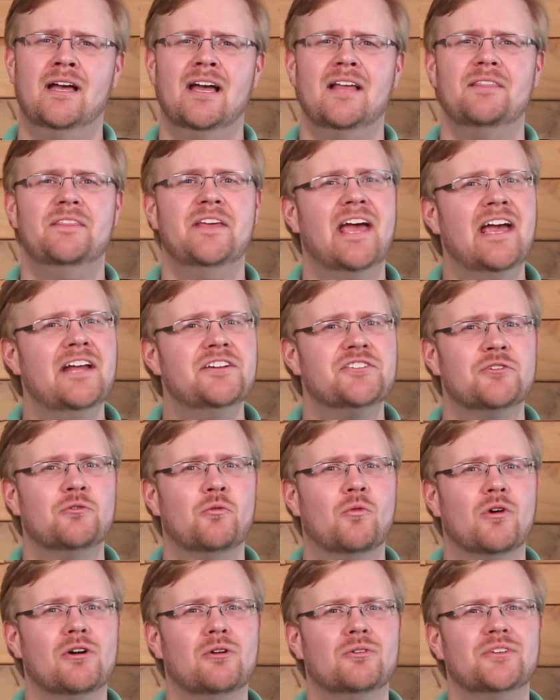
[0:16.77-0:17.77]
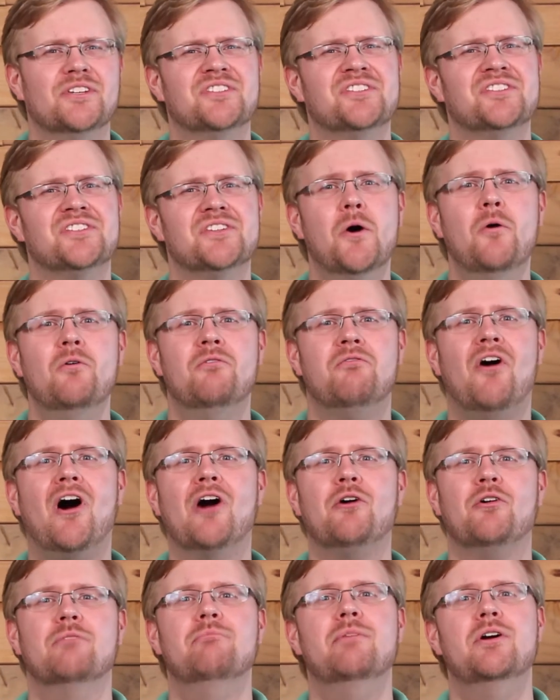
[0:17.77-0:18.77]
The ancient world is so far
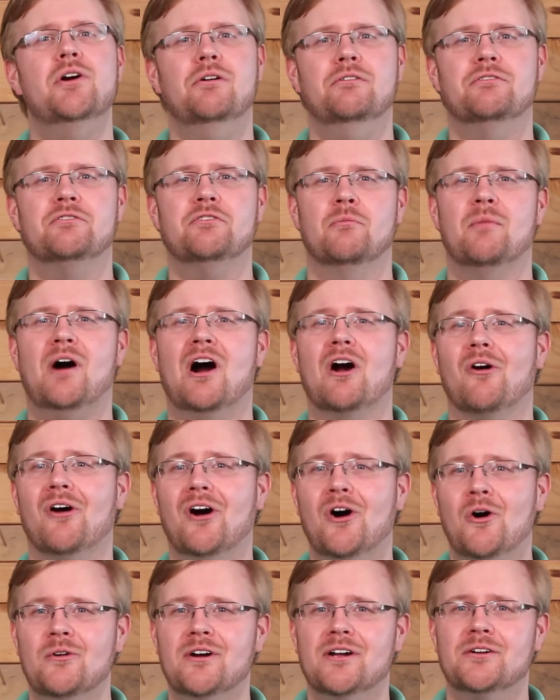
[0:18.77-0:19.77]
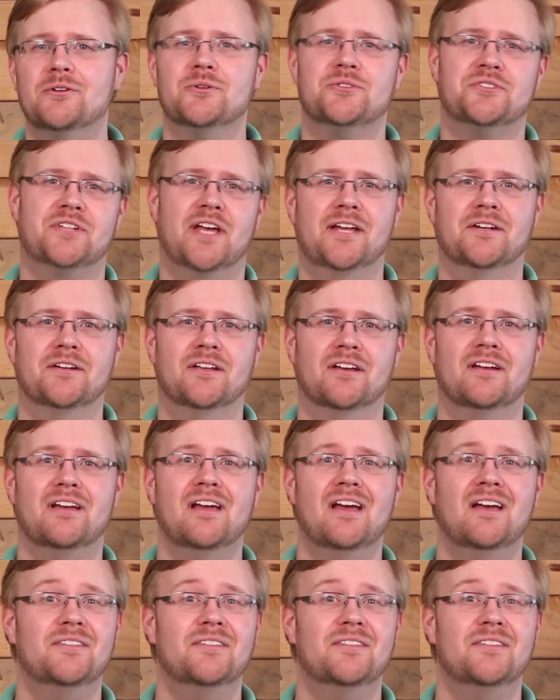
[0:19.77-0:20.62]
removed from our own understanding